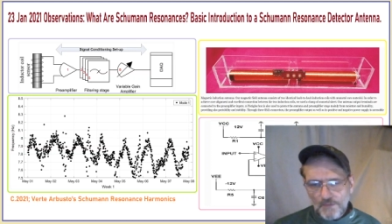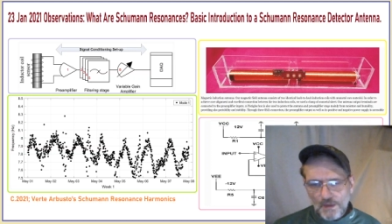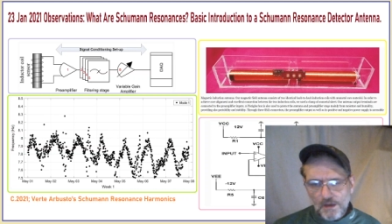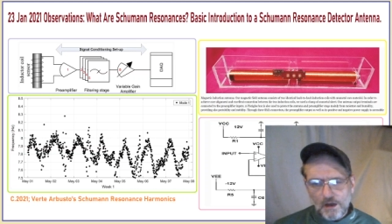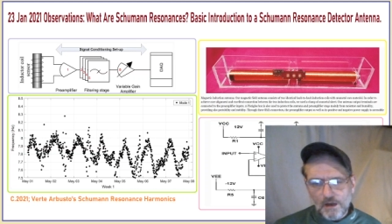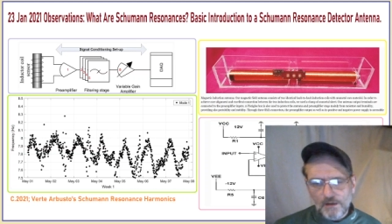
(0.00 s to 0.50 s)

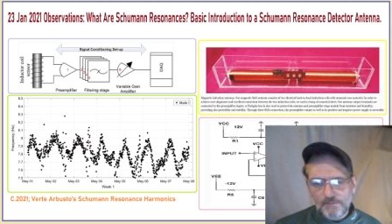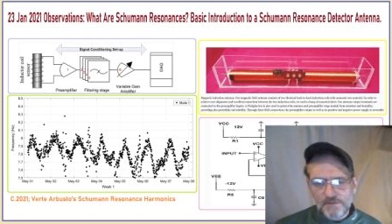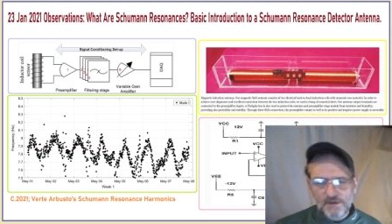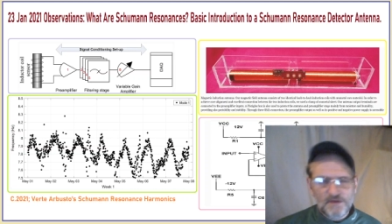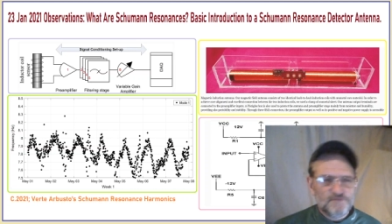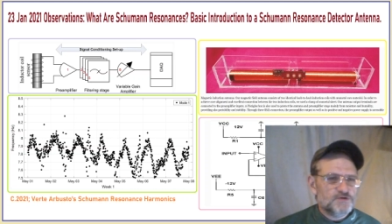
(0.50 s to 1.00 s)
Um,
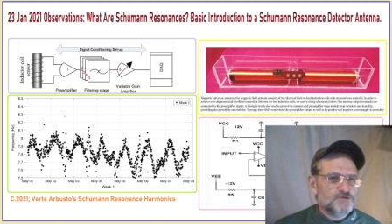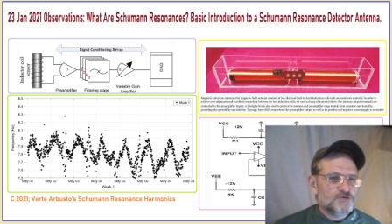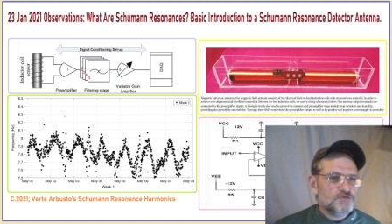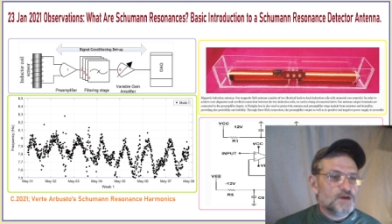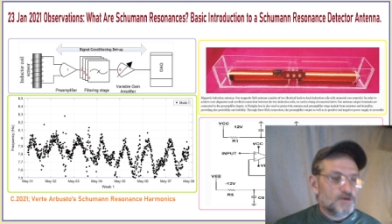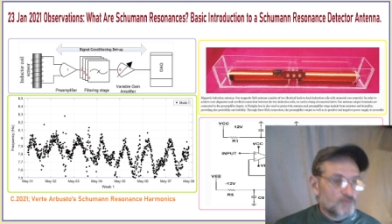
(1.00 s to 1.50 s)
if you're
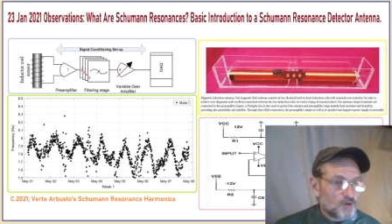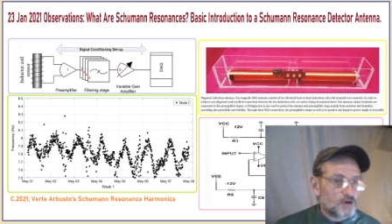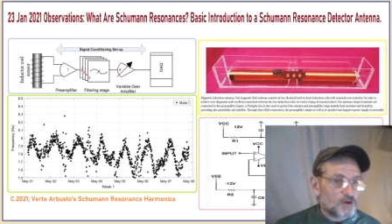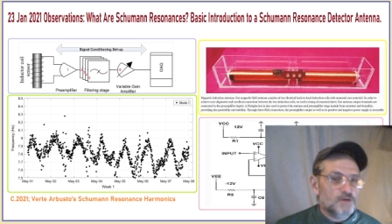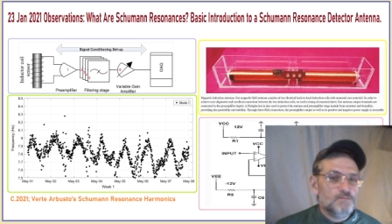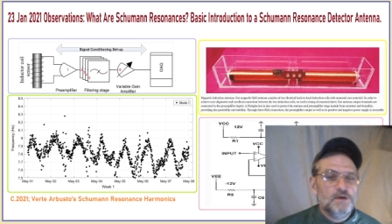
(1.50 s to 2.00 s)
new here,
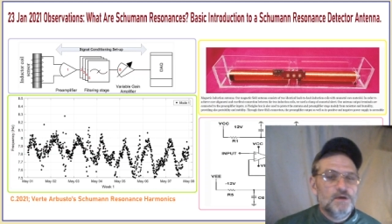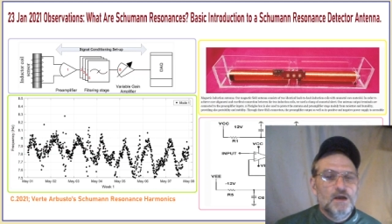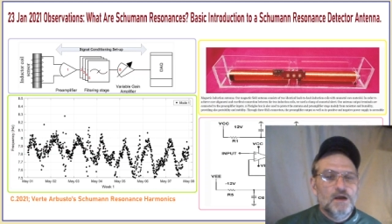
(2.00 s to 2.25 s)
welcome.